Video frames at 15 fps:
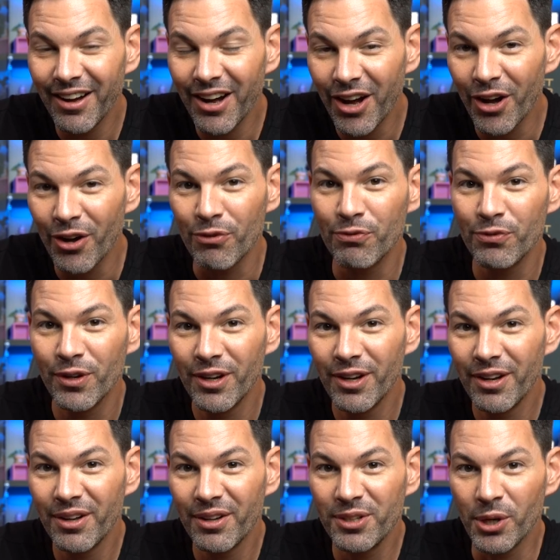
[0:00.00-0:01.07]
of
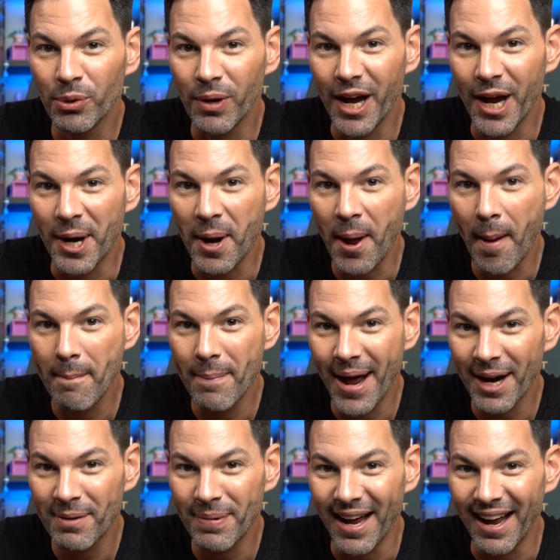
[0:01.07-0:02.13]
the Orion
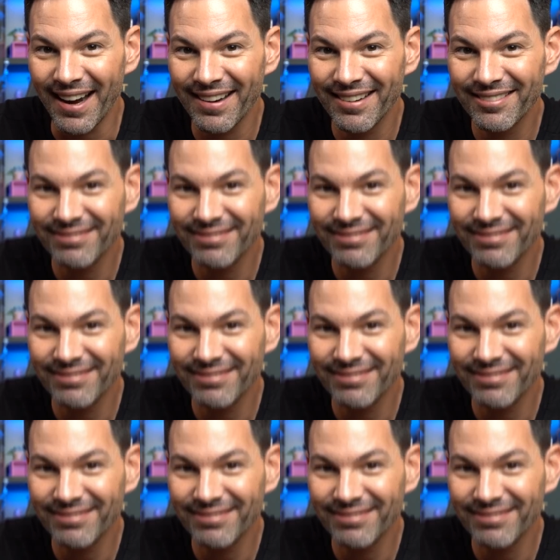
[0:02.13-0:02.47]
backpack.